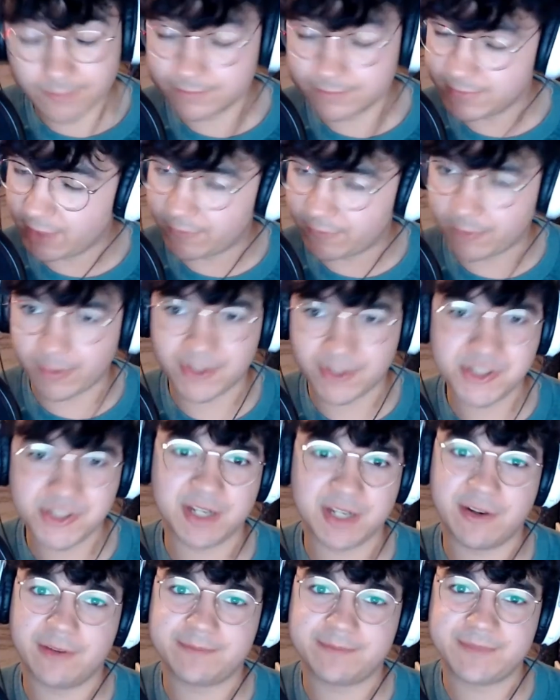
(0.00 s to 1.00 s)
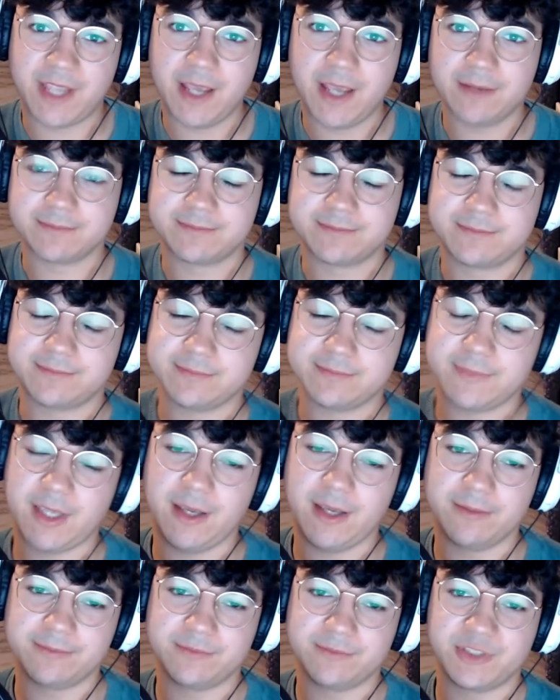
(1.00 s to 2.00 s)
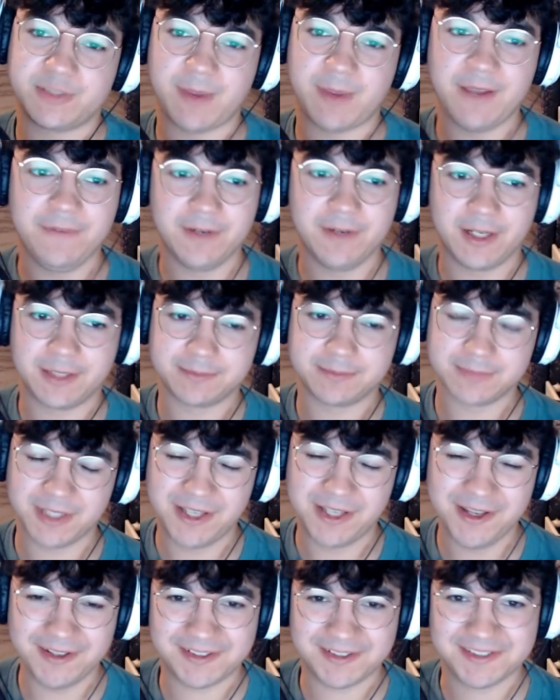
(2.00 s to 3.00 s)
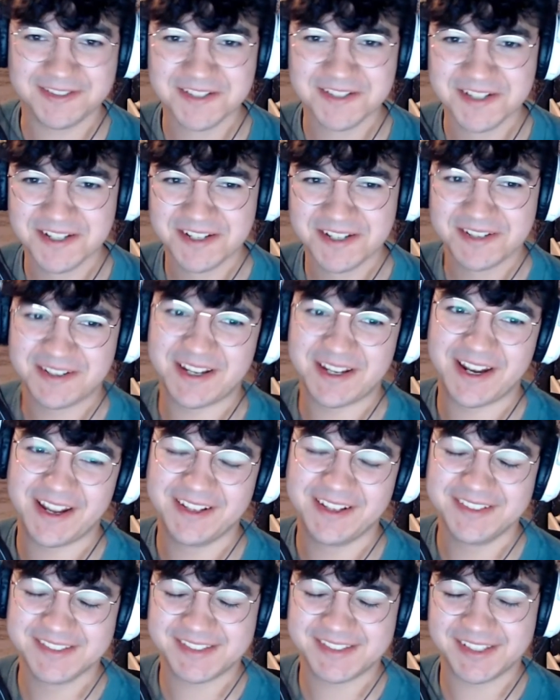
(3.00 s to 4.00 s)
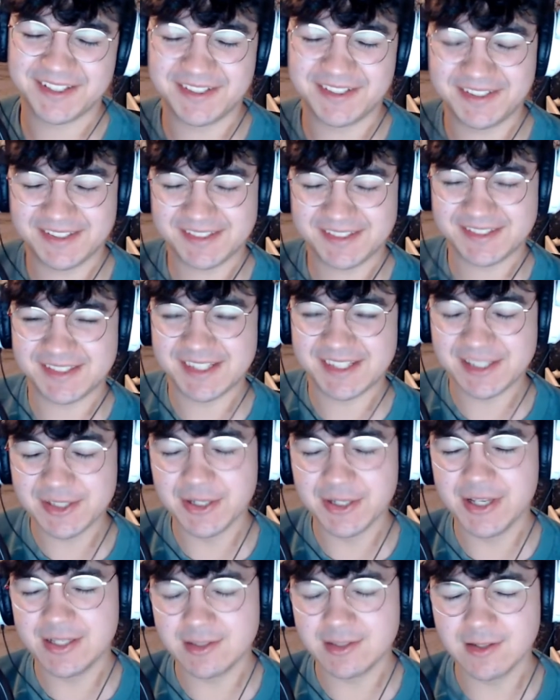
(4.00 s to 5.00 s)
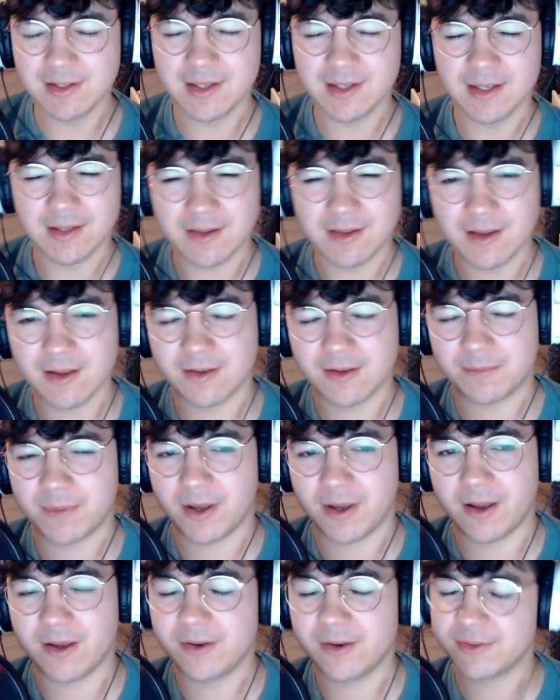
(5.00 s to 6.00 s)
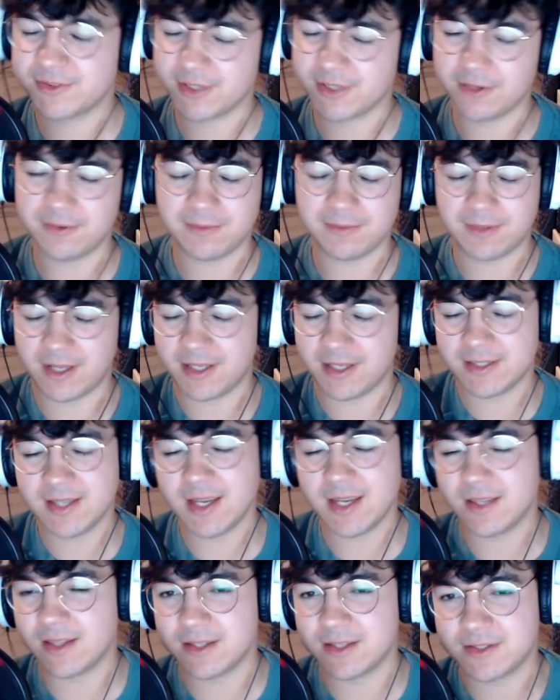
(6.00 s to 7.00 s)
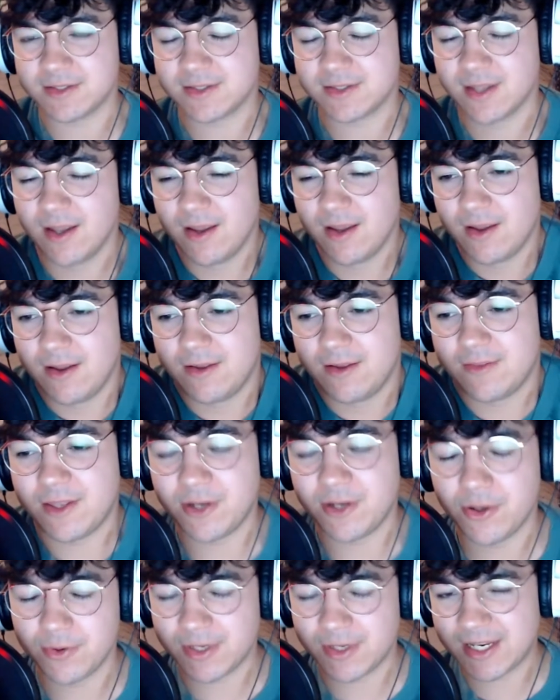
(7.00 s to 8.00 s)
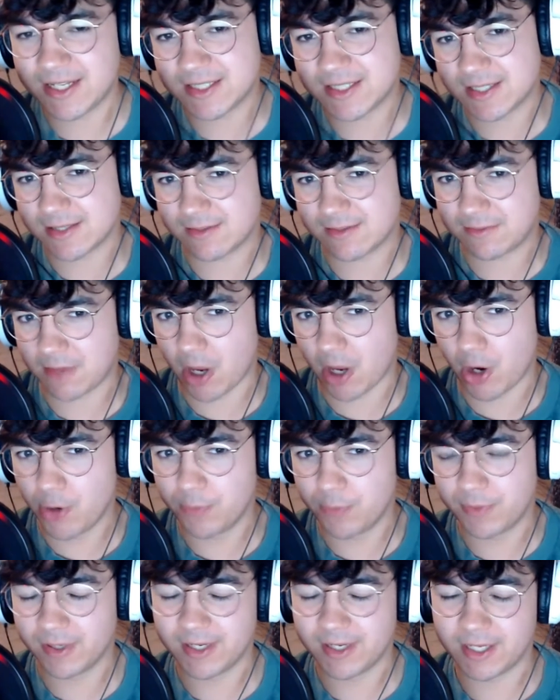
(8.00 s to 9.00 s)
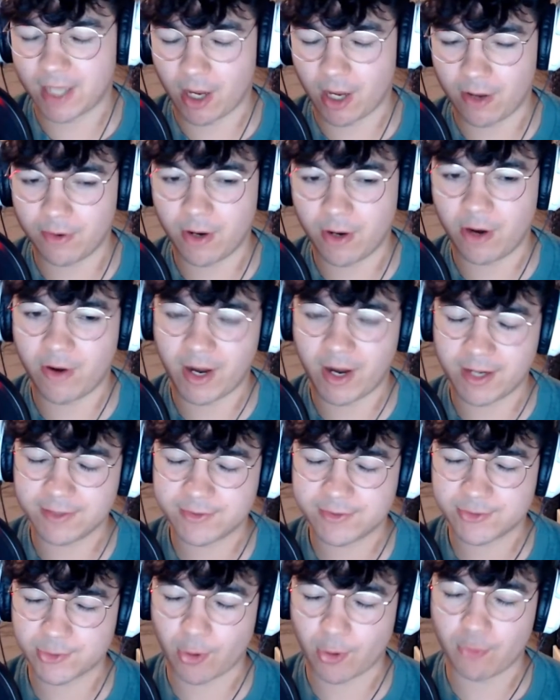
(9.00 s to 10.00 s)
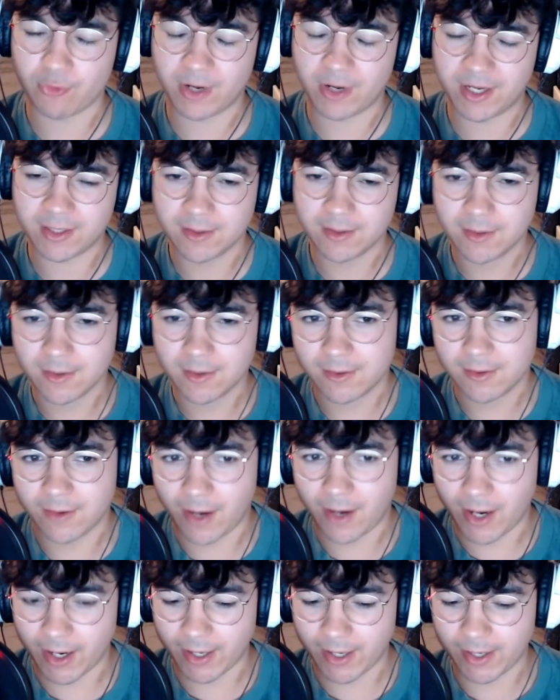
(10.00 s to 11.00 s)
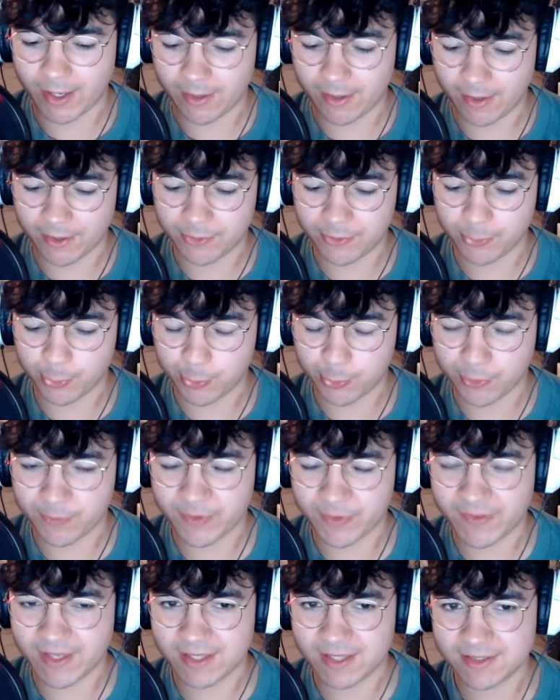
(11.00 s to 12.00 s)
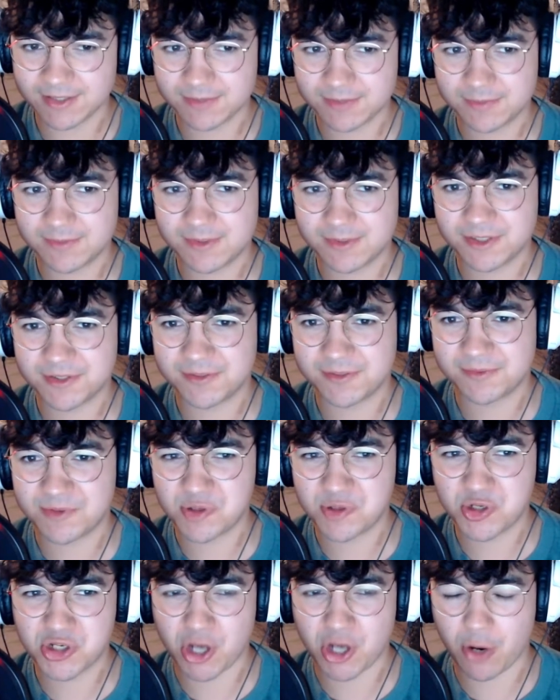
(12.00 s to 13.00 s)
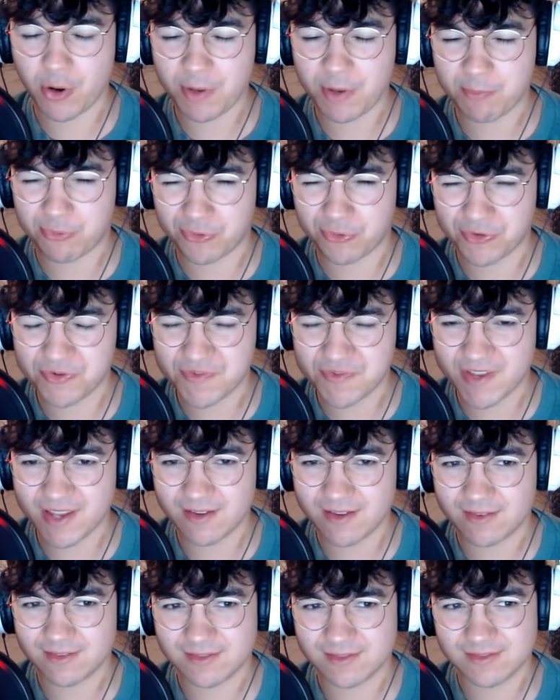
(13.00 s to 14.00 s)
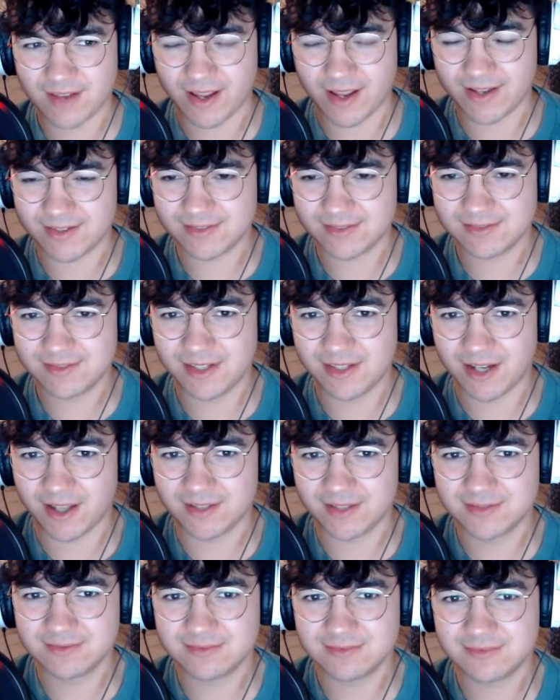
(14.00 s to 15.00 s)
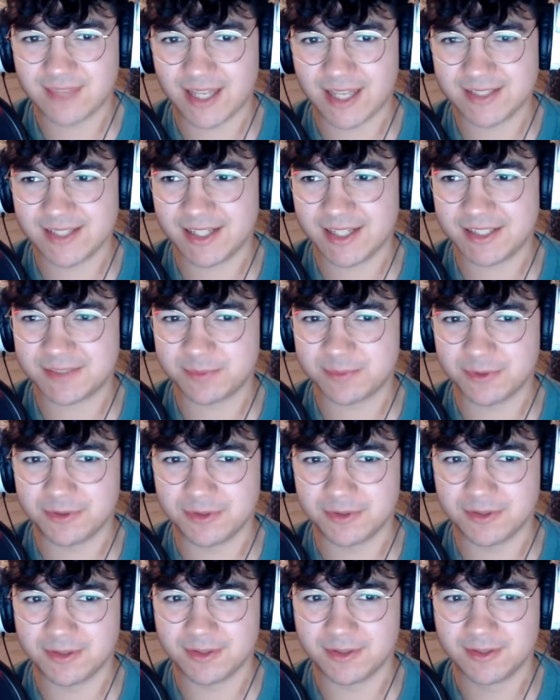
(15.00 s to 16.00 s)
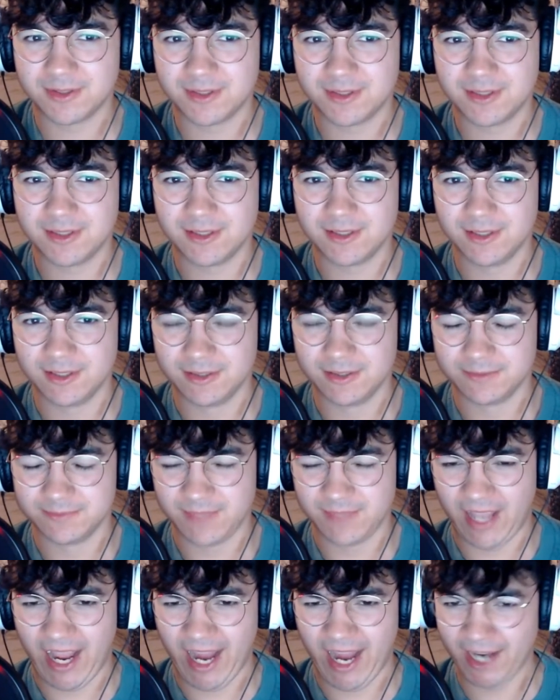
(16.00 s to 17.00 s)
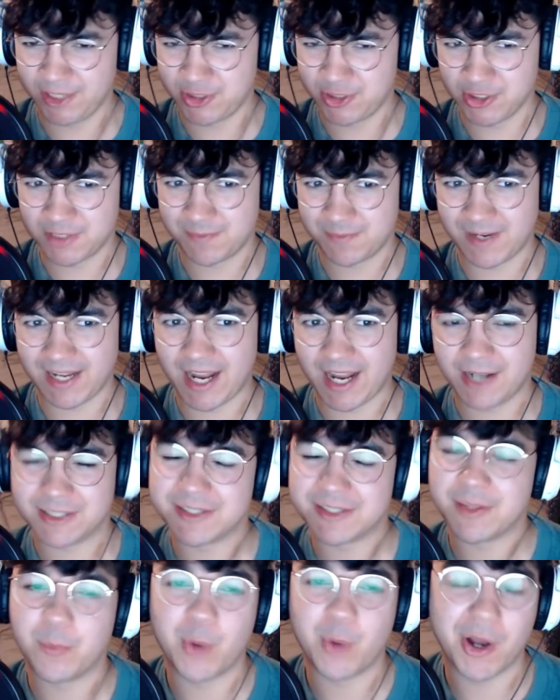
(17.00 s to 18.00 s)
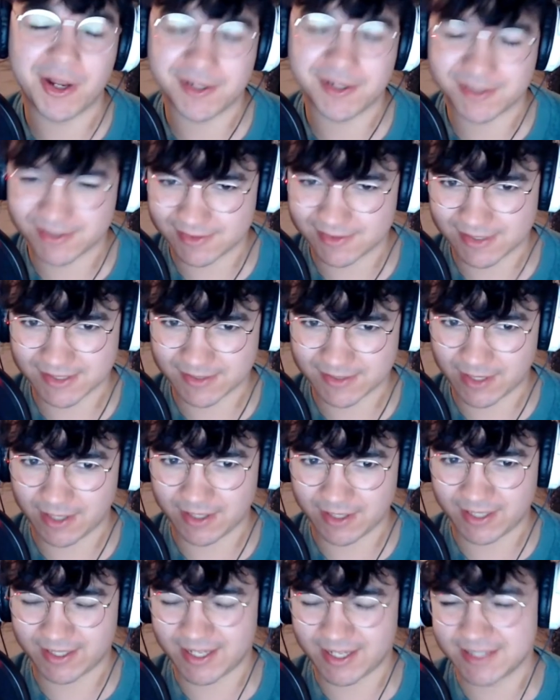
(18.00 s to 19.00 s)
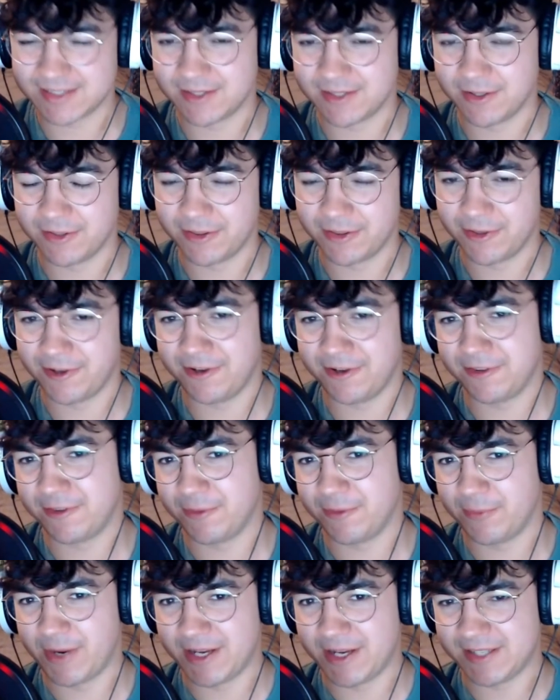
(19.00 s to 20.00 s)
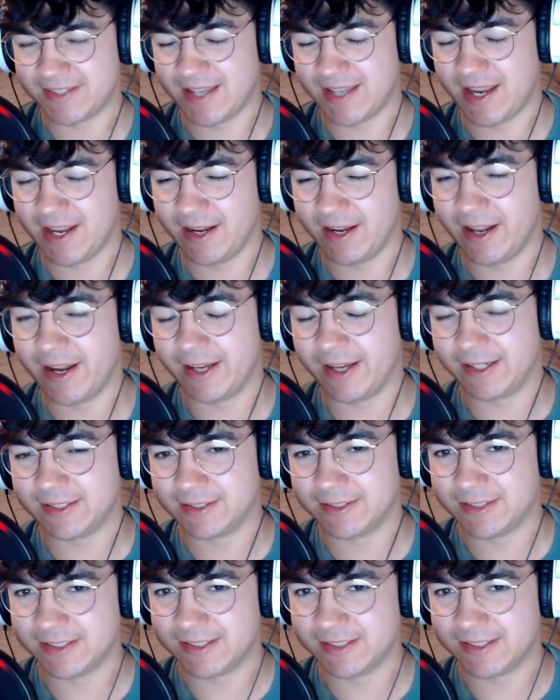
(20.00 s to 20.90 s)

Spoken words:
Of the Bungie era. Yeah, respectful. You know, so it's looking good. But also, like you say, they don't need to openly go, all right, sorry. I do, but they just show it, prove it. Like, you know, that takes more. Actions speak louder than words is, I guess, the way to say it. Like on a